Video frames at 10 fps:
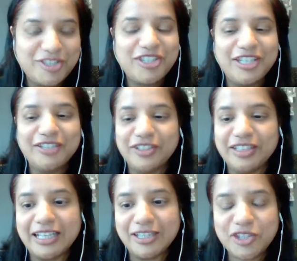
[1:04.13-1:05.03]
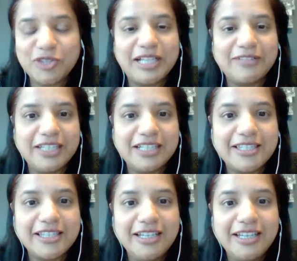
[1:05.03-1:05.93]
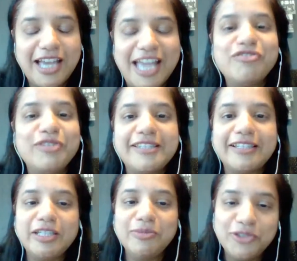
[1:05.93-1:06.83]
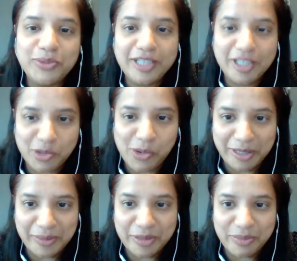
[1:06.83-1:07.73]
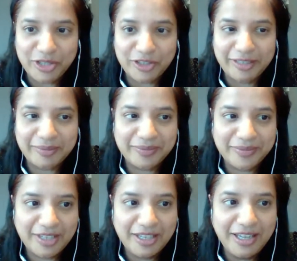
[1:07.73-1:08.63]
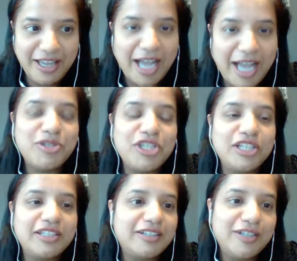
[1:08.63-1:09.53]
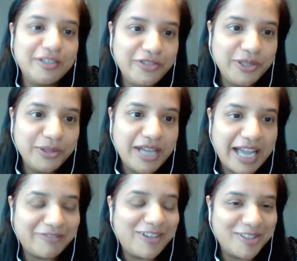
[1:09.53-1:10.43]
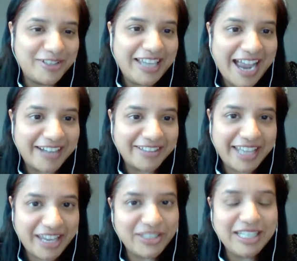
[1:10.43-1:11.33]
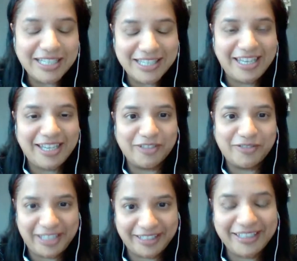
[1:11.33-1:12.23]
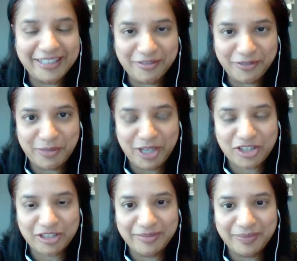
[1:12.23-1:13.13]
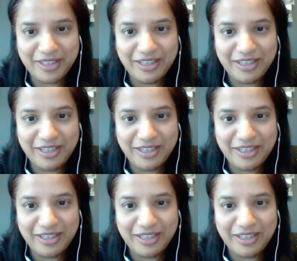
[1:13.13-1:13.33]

engineer for the last 12 years and recently moved over into quantum computing. I'm sure that all of you have already had a heavy intake of technical information,